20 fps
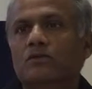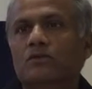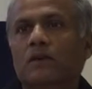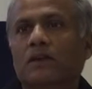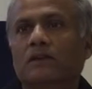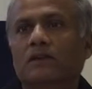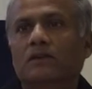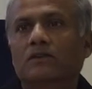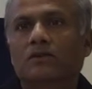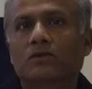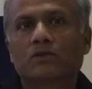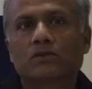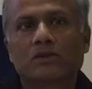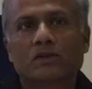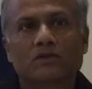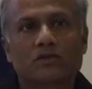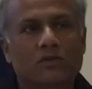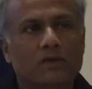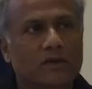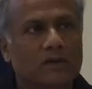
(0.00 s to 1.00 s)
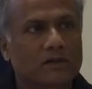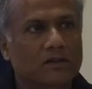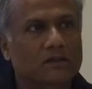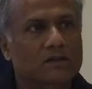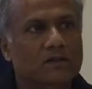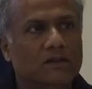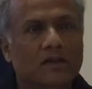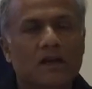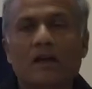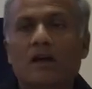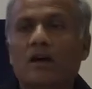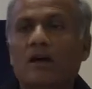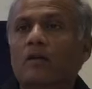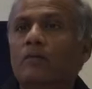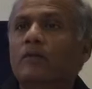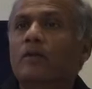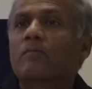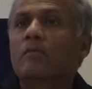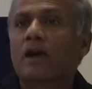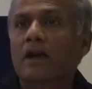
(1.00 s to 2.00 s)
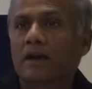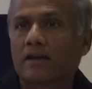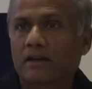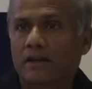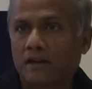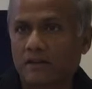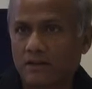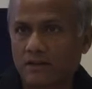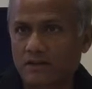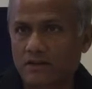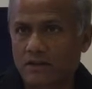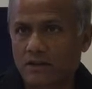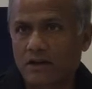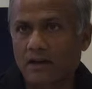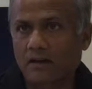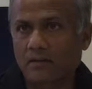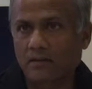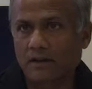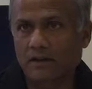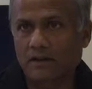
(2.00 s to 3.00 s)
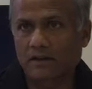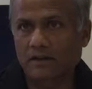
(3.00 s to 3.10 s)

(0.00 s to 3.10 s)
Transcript: were the two situations of the mind he described.